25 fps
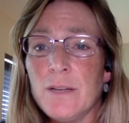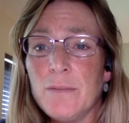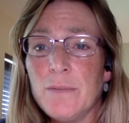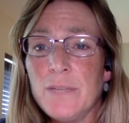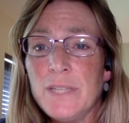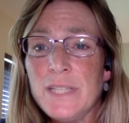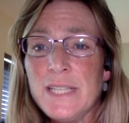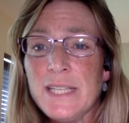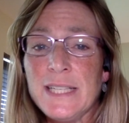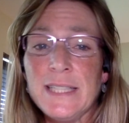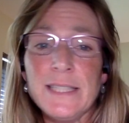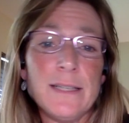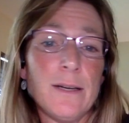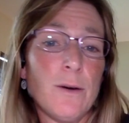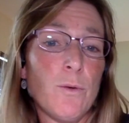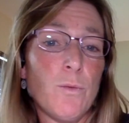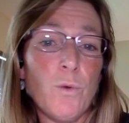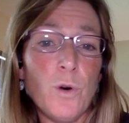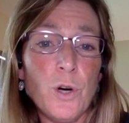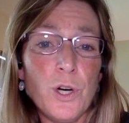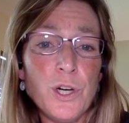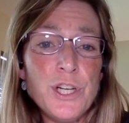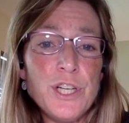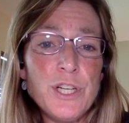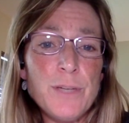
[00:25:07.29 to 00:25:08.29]
basically a
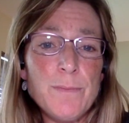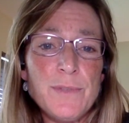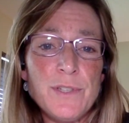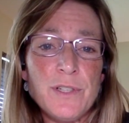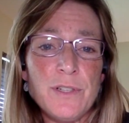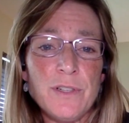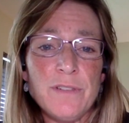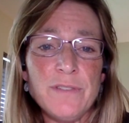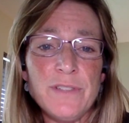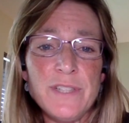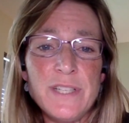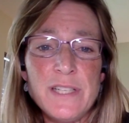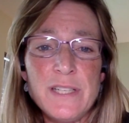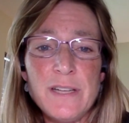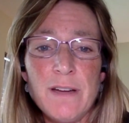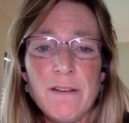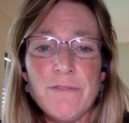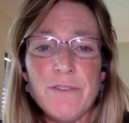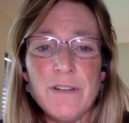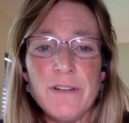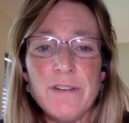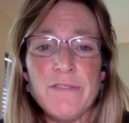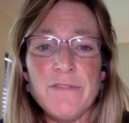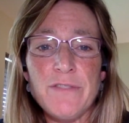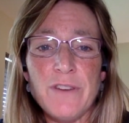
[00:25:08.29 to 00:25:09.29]
worship service
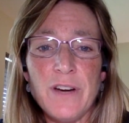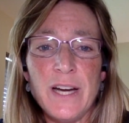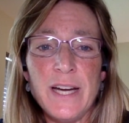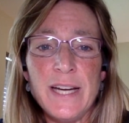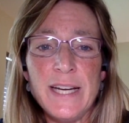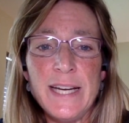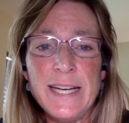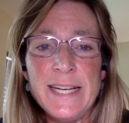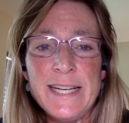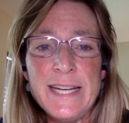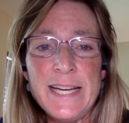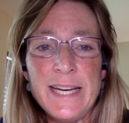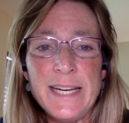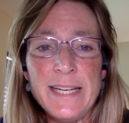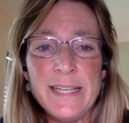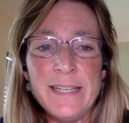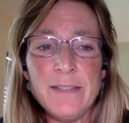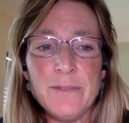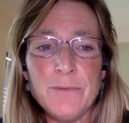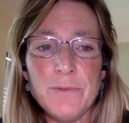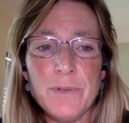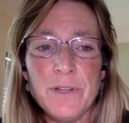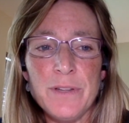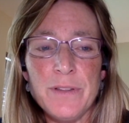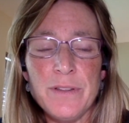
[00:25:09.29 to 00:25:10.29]
every Friday
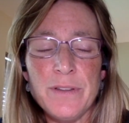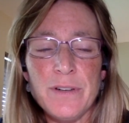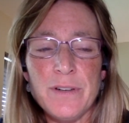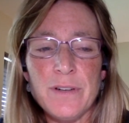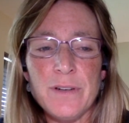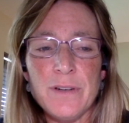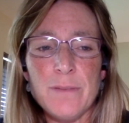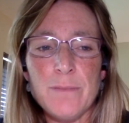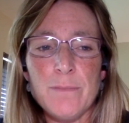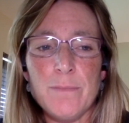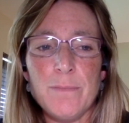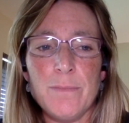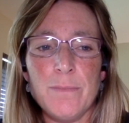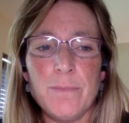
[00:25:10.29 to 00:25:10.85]
night with our